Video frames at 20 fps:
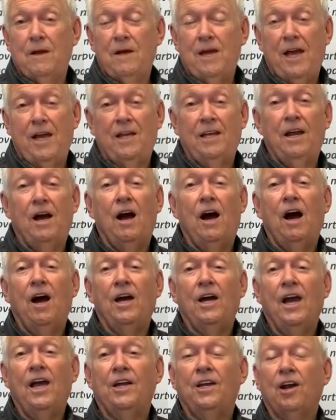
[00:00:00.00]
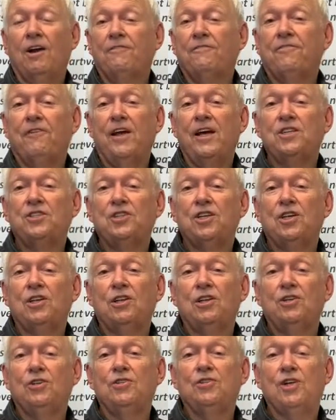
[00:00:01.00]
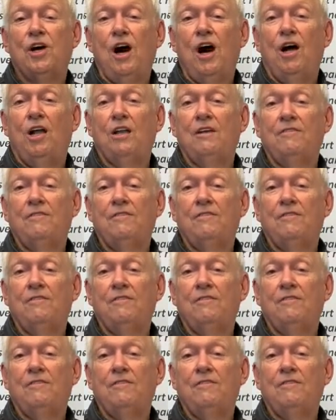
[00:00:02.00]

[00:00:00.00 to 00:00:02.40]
And our flesh includes all